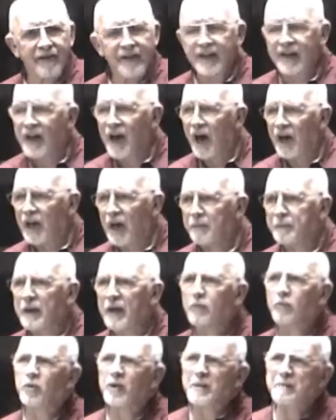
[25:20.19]
He got up
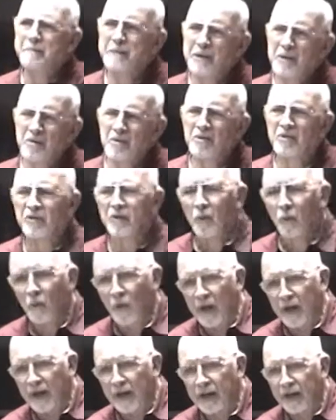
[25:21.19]
and rebuked the
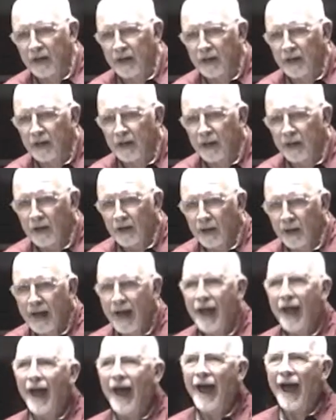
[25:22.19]
wind
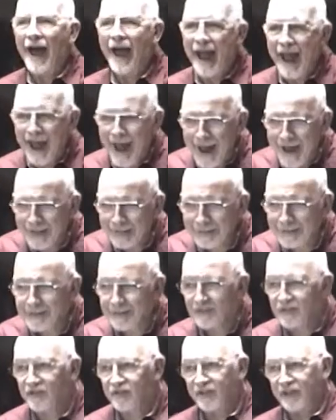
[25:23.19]
and
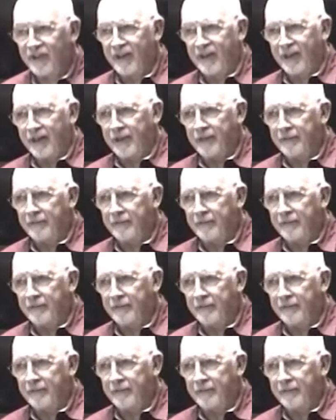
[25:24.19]
the sea.